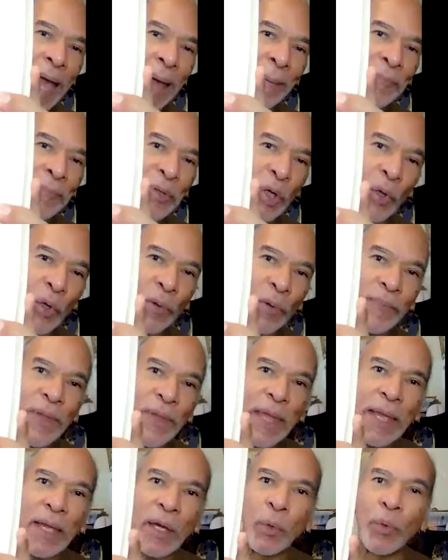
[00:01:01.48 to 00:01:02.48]
Cambio,
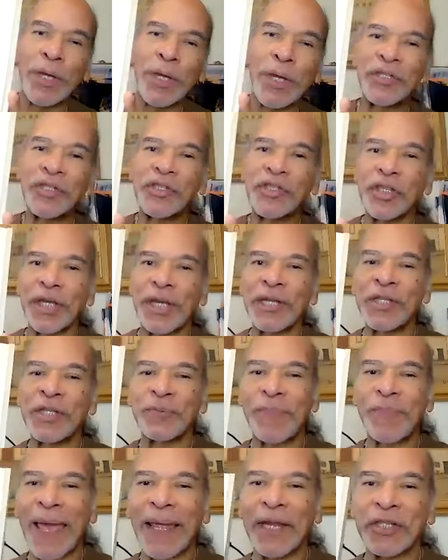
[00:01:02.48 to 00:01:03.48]
which in
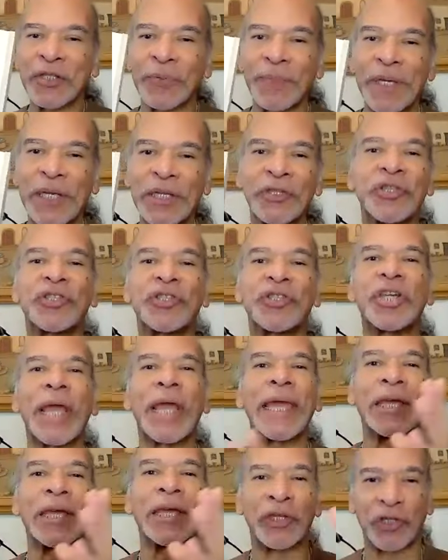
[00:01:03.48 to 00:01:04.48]
Spanish means
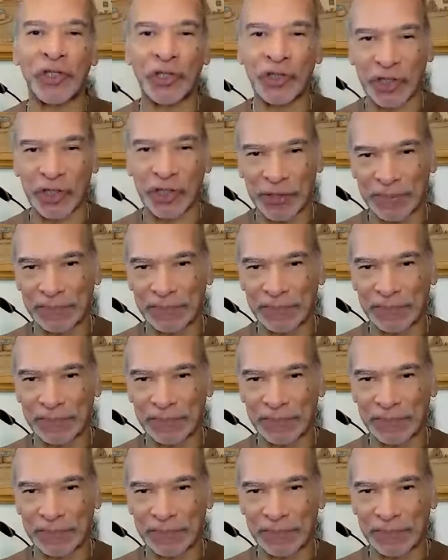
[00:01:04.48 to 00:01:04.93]
change.